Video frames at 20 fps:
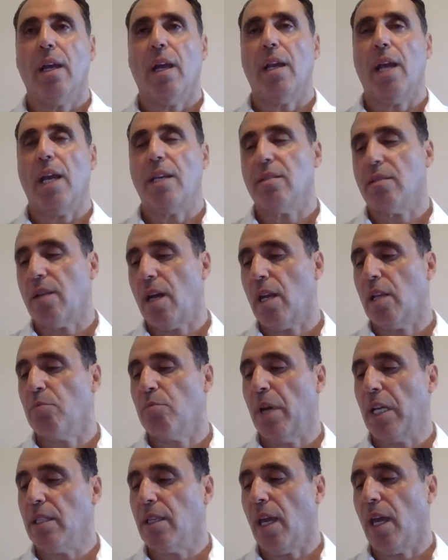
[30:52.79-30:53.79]
And I
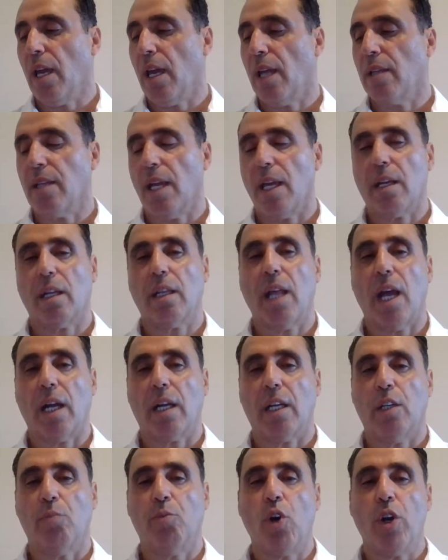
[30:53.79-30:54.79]
started my day at 8
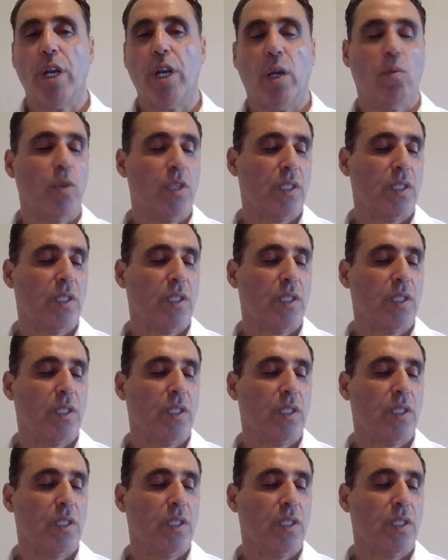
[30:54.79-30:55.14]
o'clock in the morning.